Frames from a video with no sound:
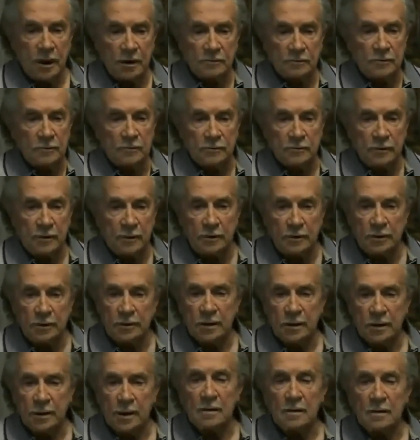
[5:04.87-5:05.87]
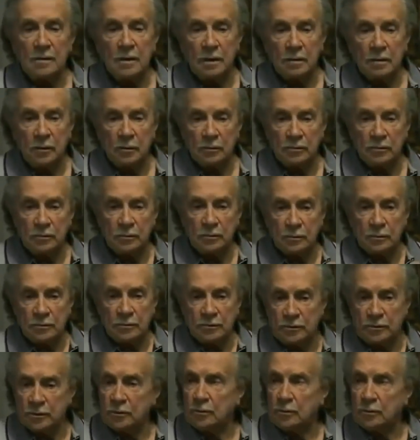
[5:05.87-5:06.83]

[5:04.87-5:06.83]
cancels everything out. It goes to a